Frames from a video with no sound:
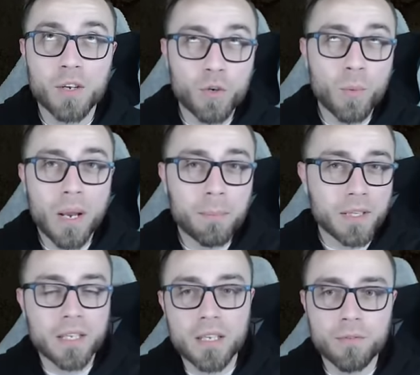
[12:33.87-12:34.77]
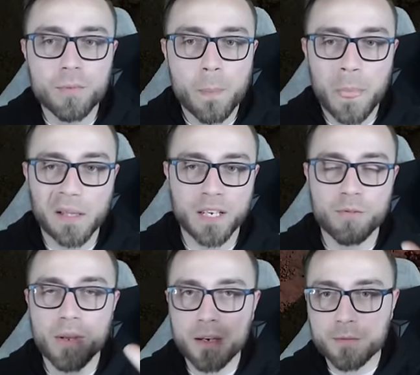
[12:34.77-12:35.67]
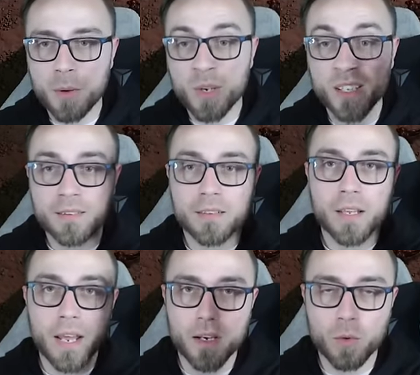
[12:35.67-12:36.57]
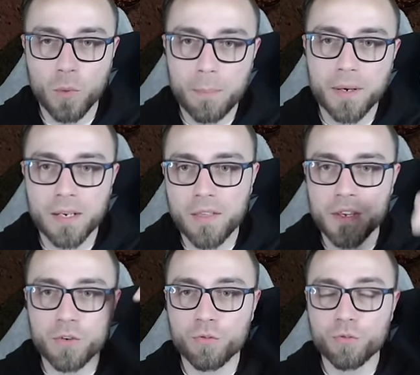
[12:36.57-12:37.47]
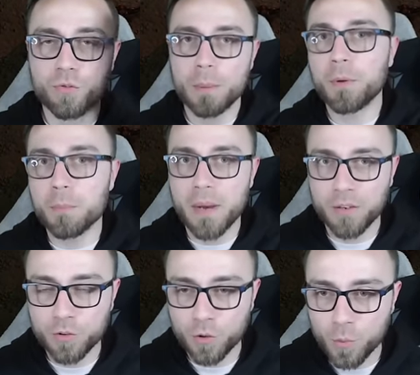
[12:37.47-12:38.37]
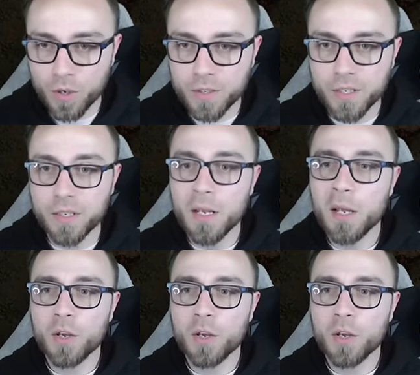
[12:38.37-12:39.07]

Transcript: Do I believe that like if you had a focus and a weapon and then you triple masterworked it,